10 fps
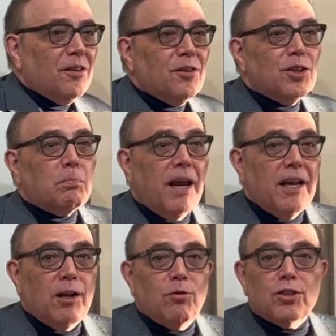This
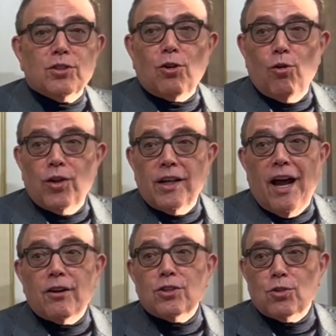painting was stolen
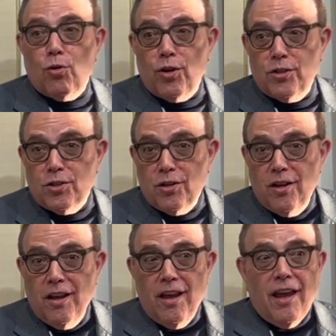out of storage,
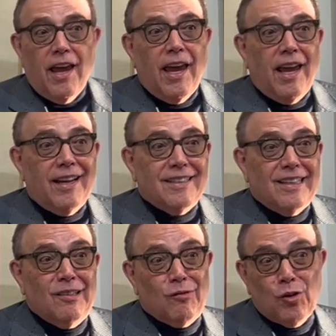
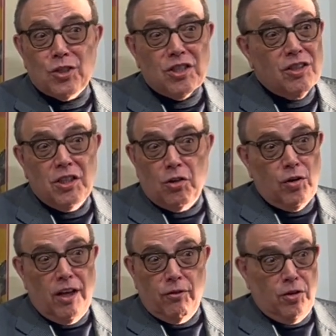and unfortunately you
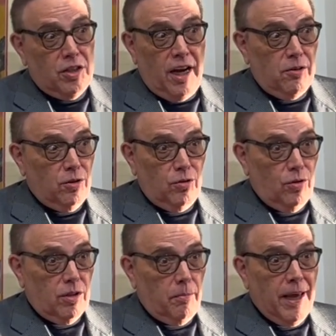don't have good title to it.